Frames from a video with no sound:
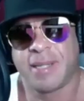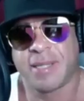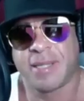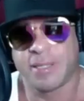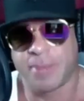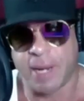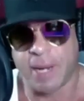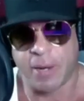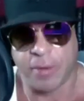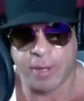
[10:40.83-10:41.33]

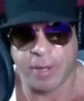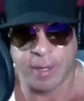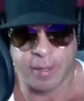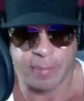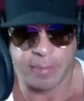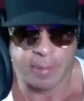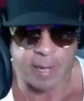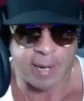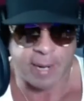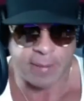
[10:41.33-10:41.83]
my only other
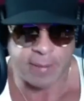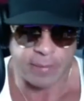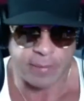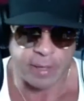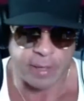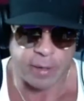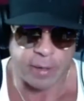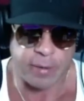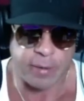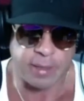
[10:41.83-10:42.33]
problem
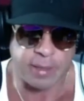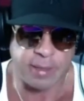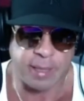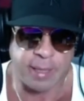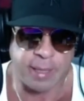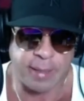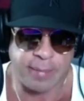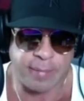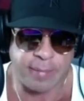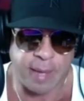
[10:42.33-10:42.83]
though, is
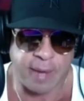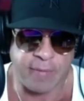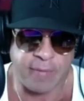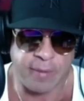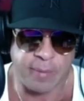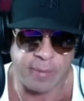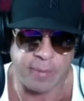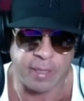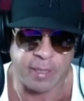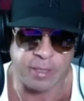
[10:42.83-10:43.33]

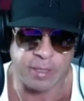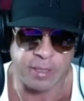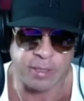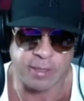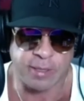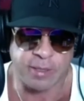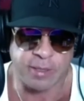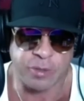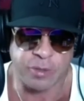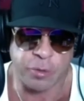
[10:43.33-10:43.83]
everybody's just
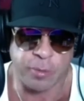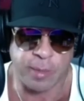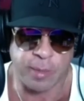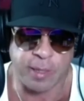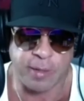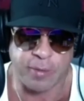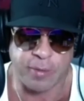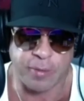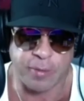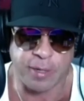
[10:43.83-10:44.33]

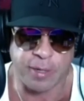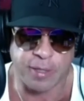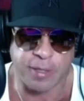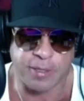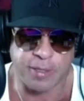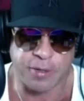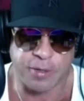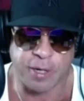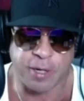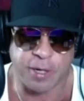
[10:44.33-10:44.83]
assuming because
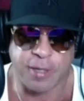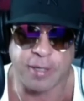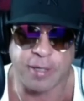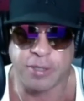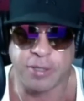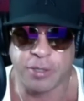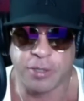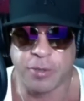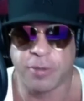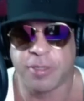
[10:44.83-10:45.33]
you're on the
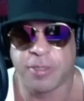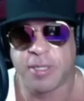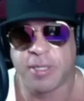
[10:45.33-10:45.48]
juice